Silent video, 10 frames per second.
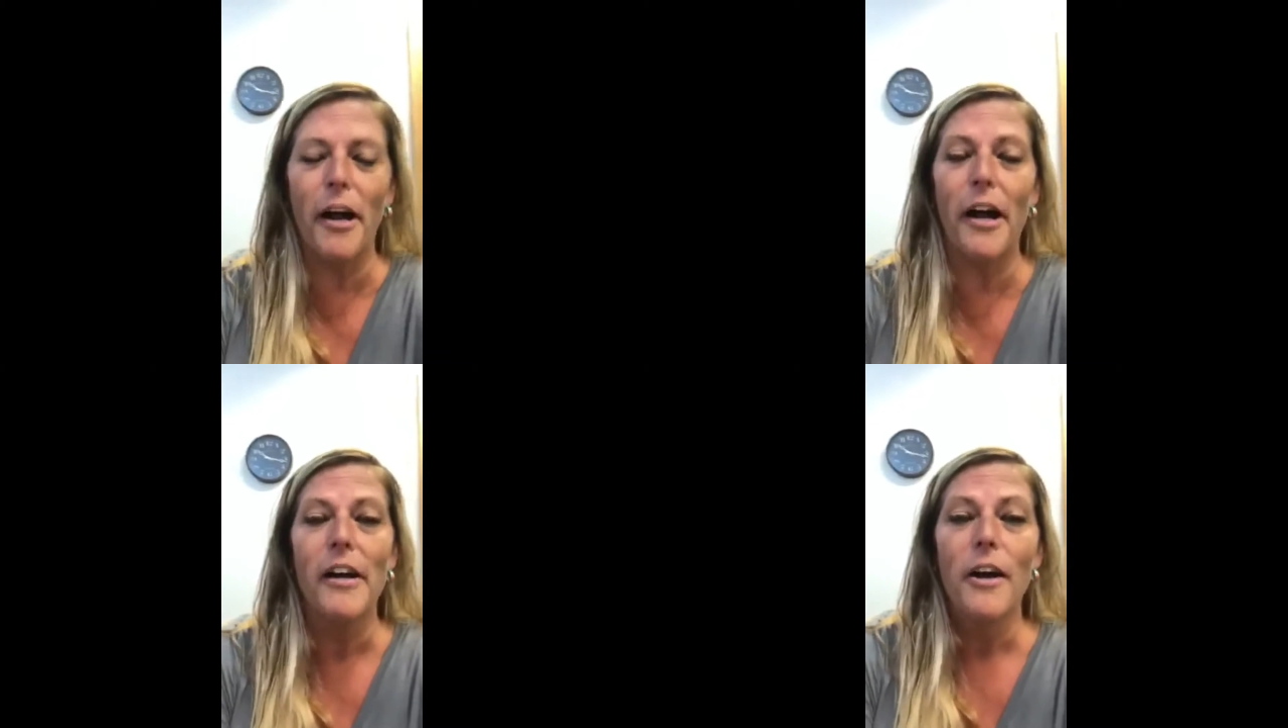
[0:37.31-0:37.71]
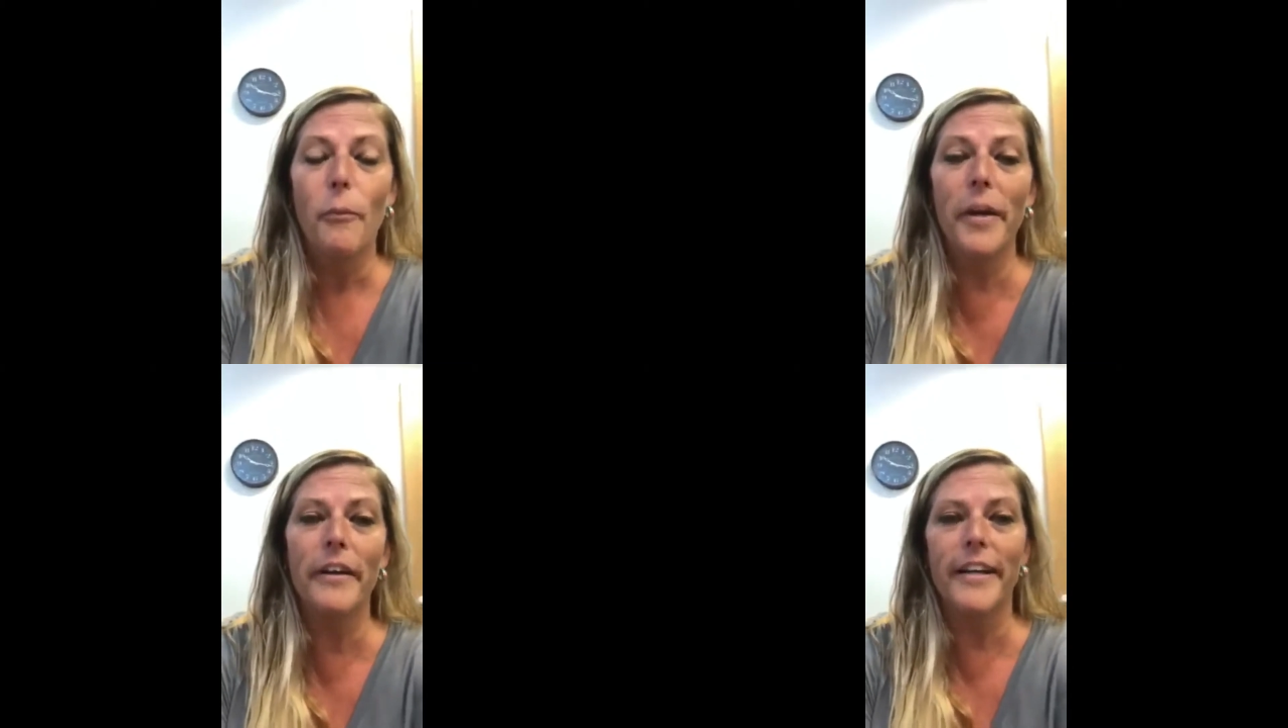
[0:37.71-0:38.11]
Well,
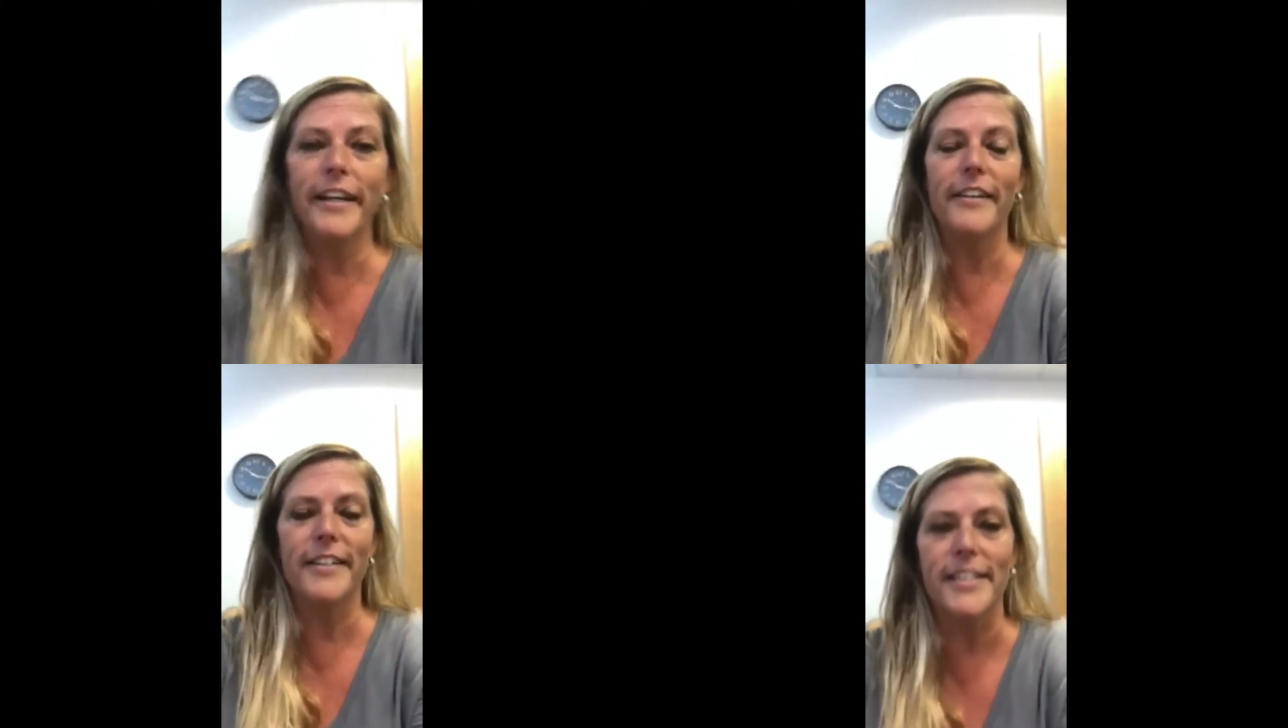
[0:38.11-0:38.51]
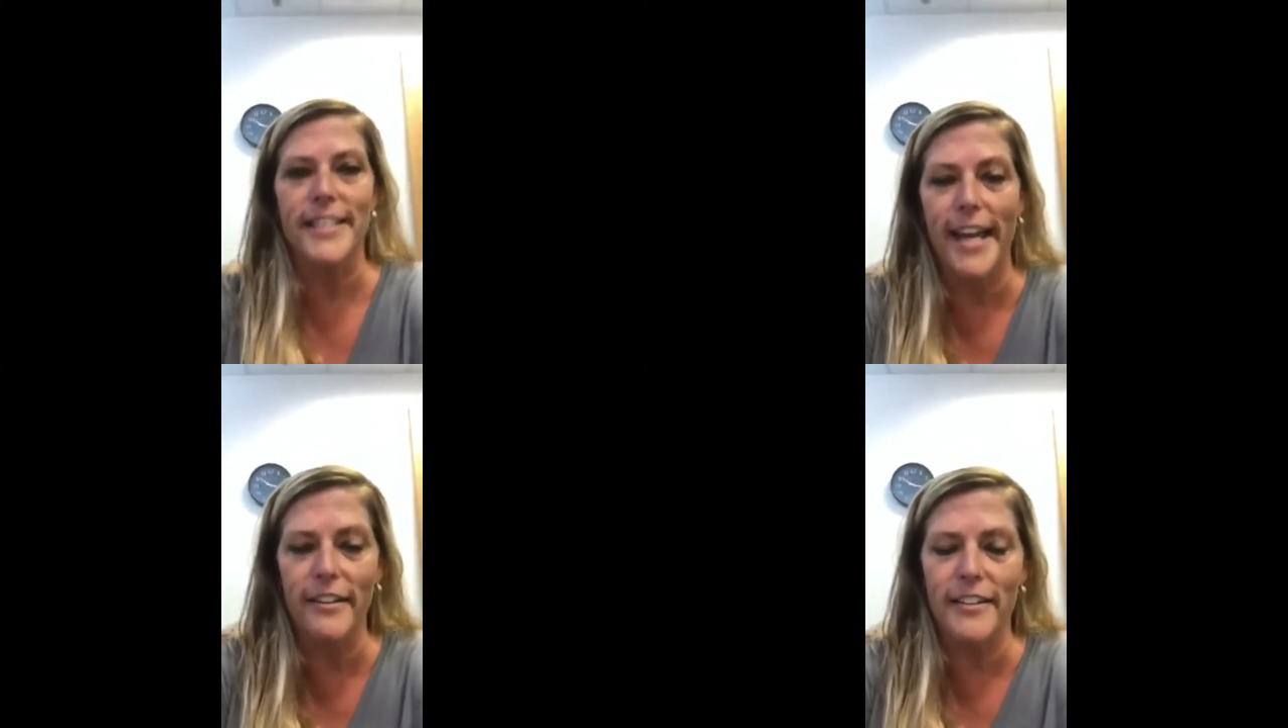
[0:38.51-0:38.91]
we are here at the
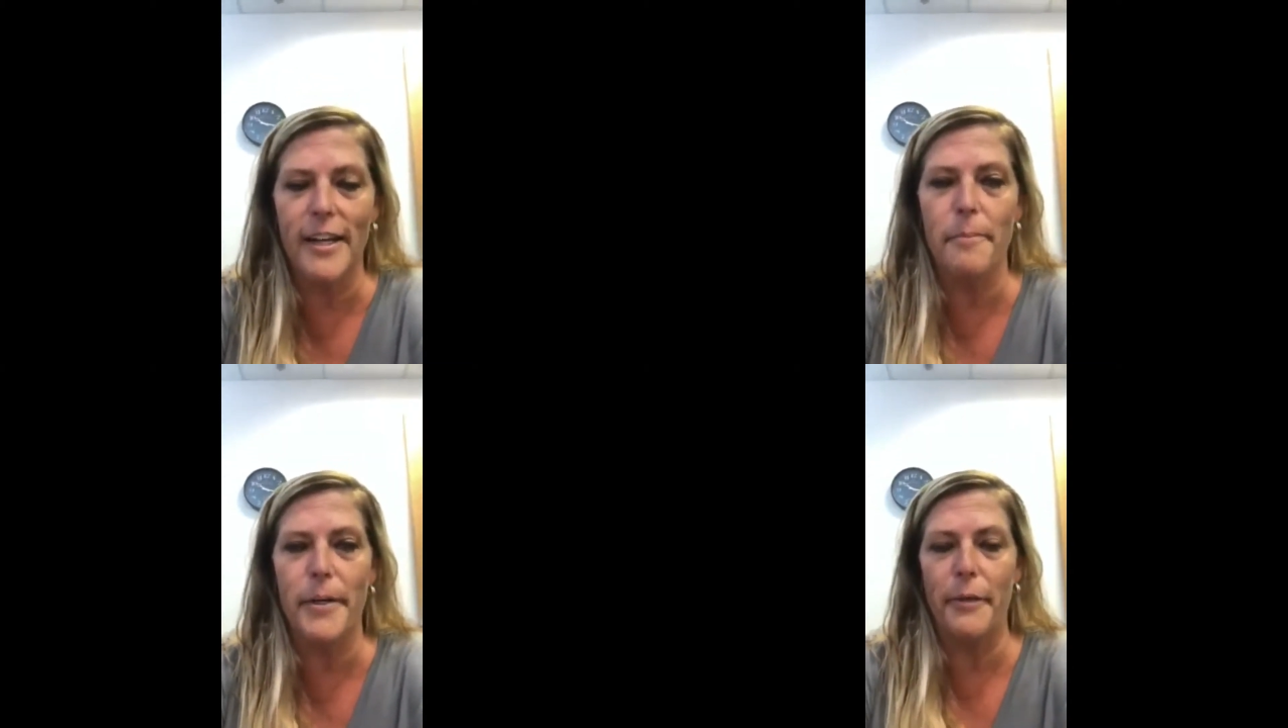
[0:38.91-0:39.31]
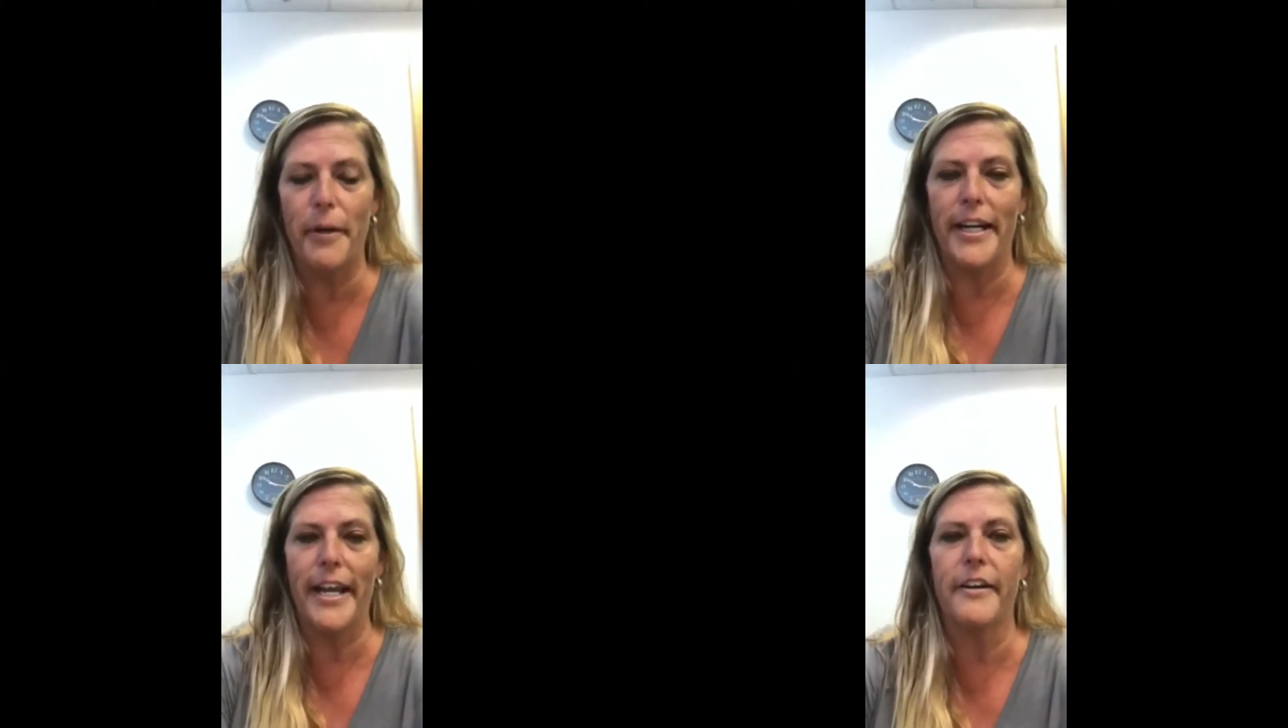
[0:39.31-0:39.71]
title company
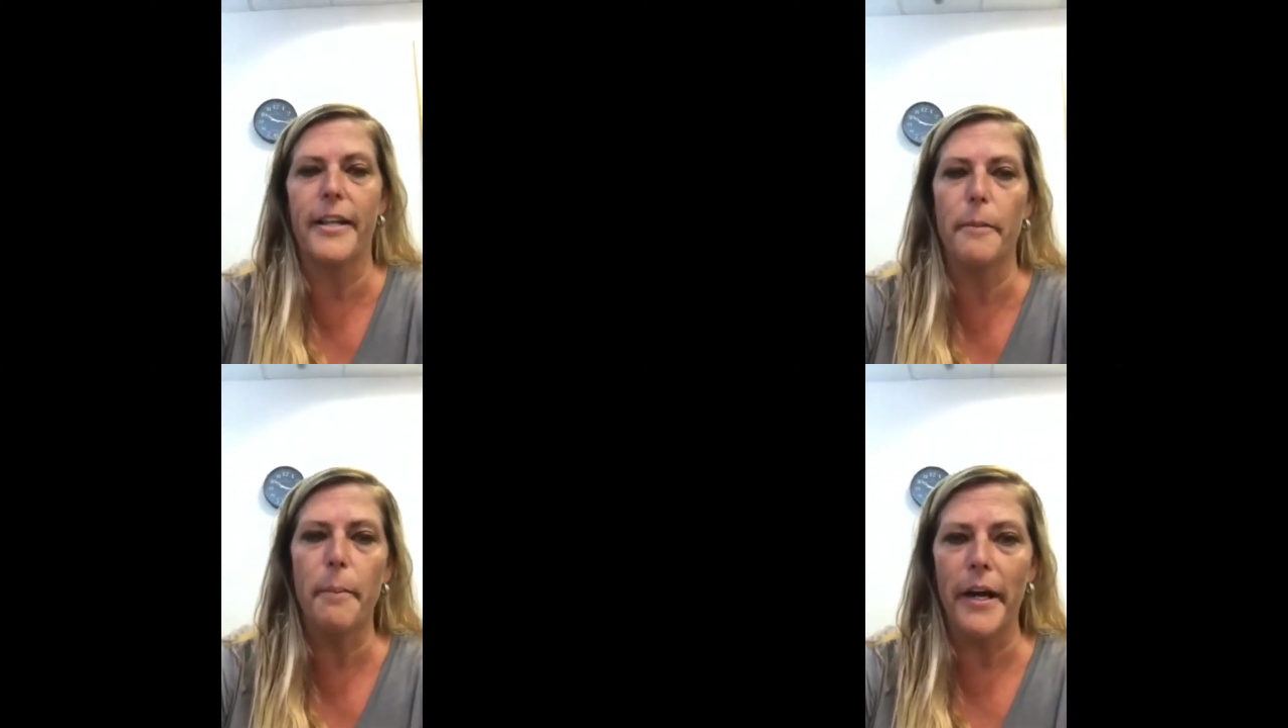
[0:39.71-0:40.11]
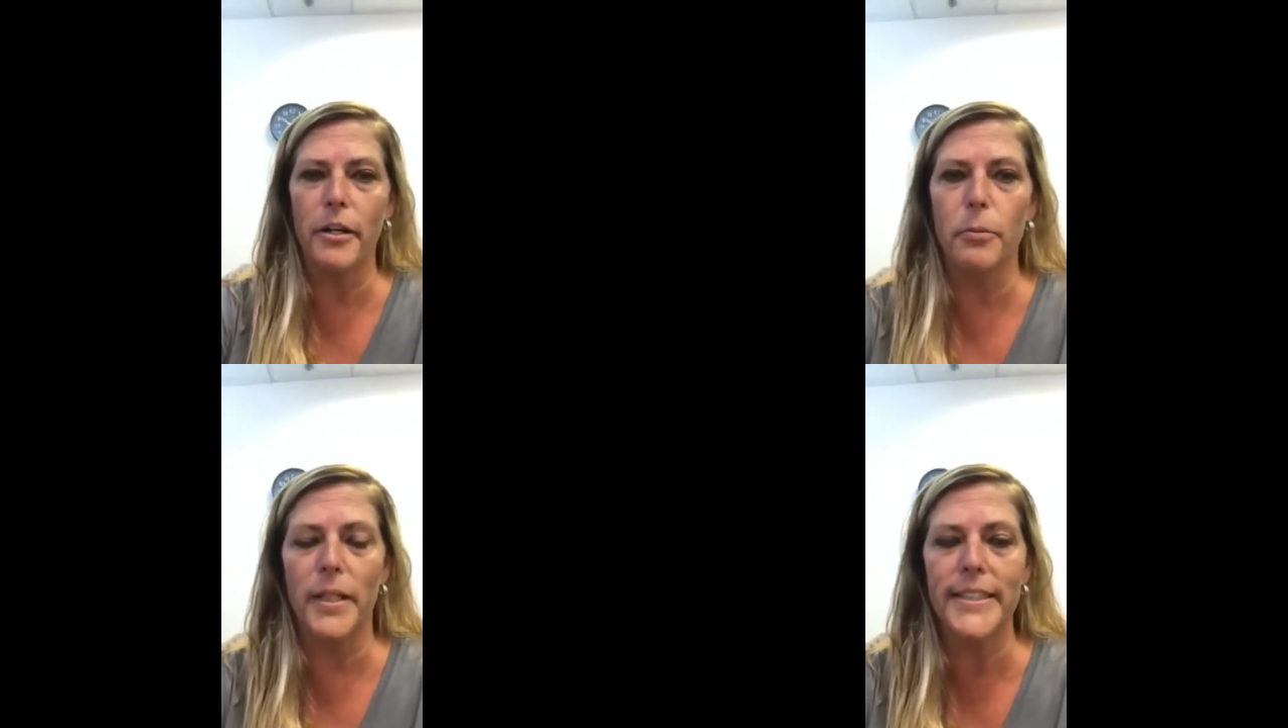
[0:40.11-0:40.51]
right now at
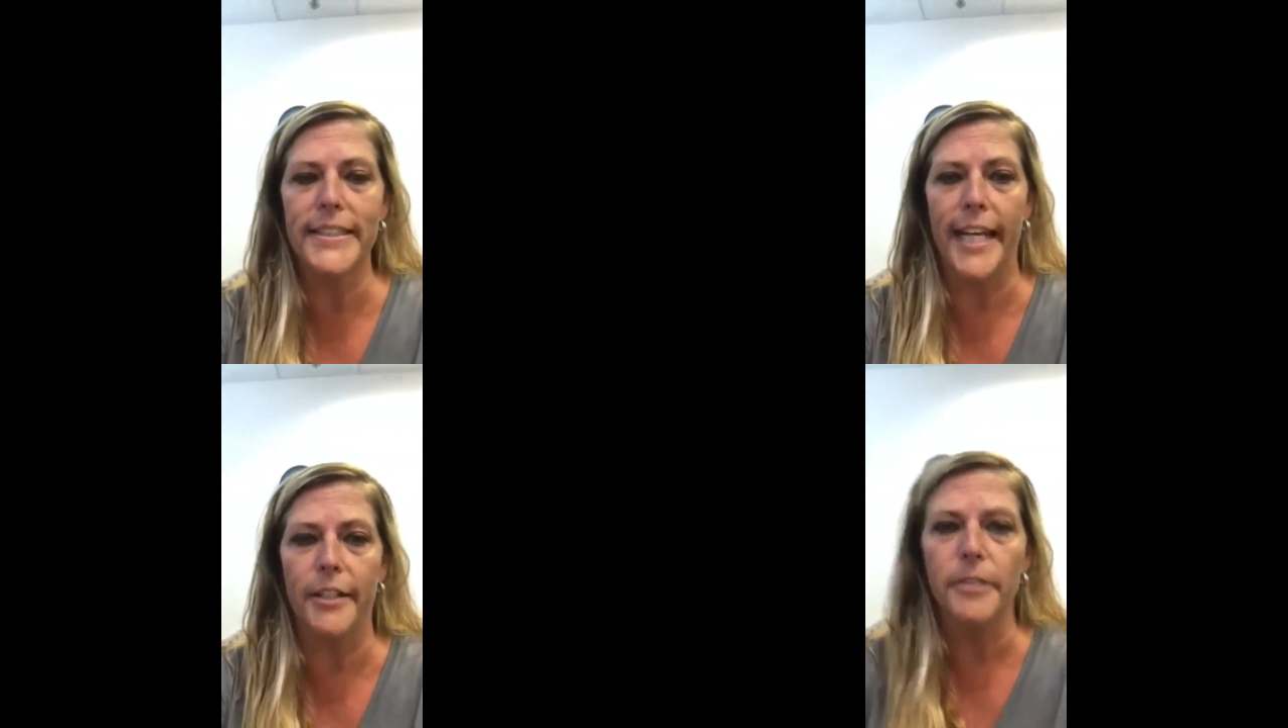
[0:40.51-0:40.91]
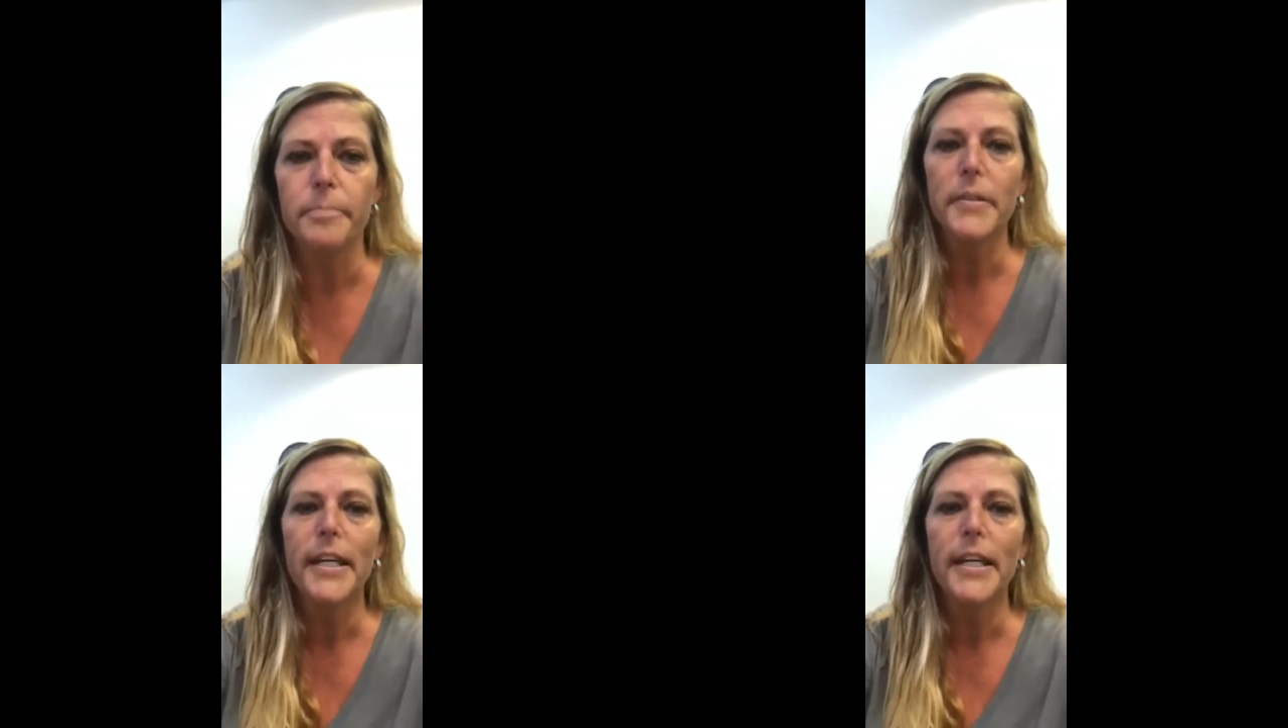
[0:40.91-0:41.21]
Empire West Title